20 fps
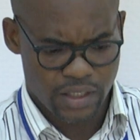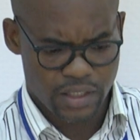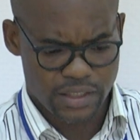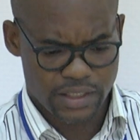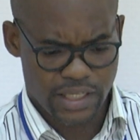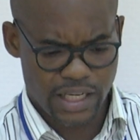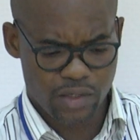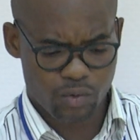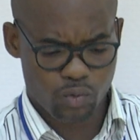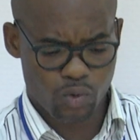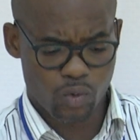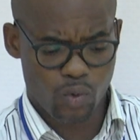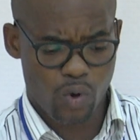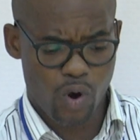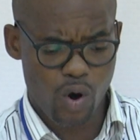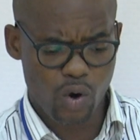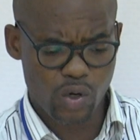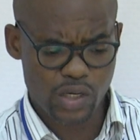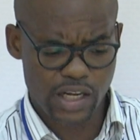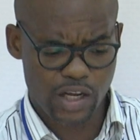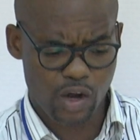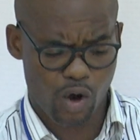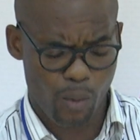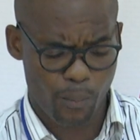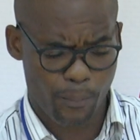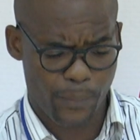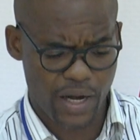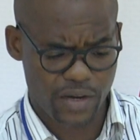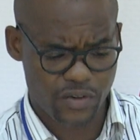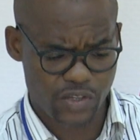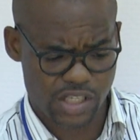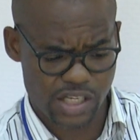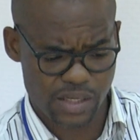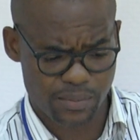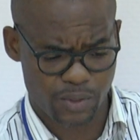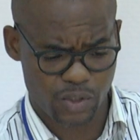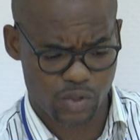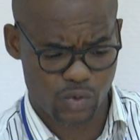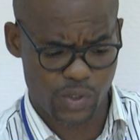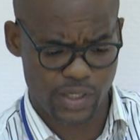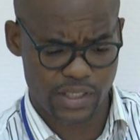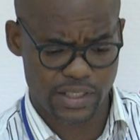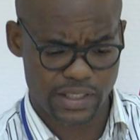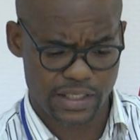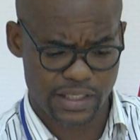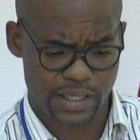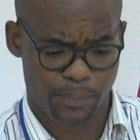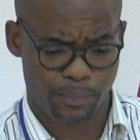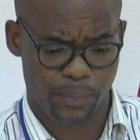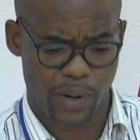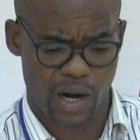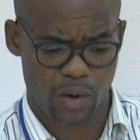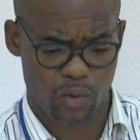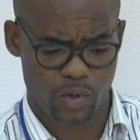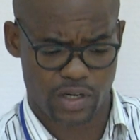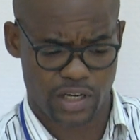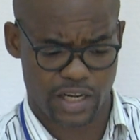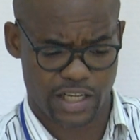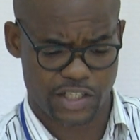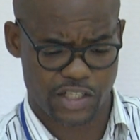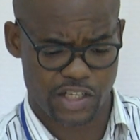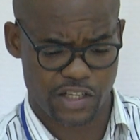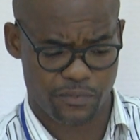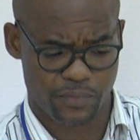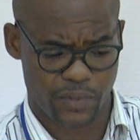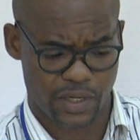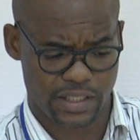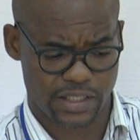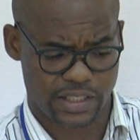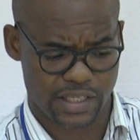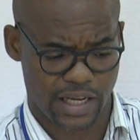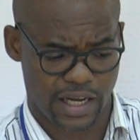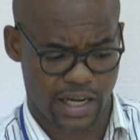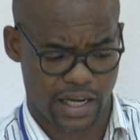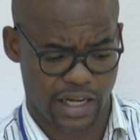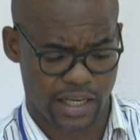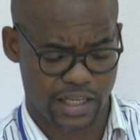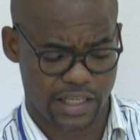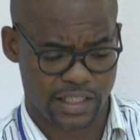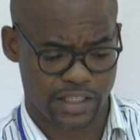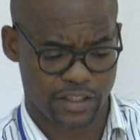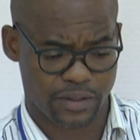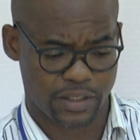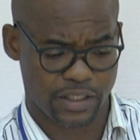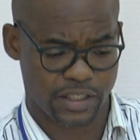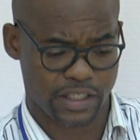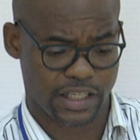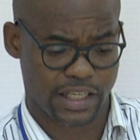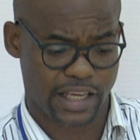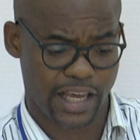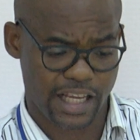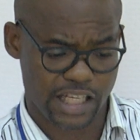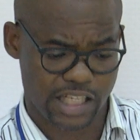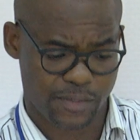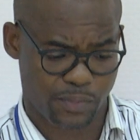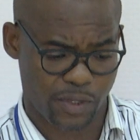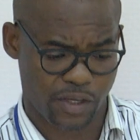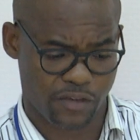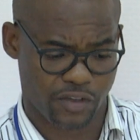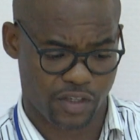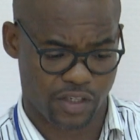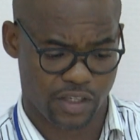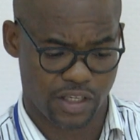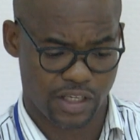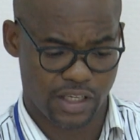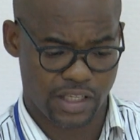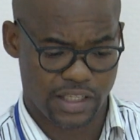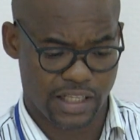Then we will do a comparison between the power achievement in the case PV,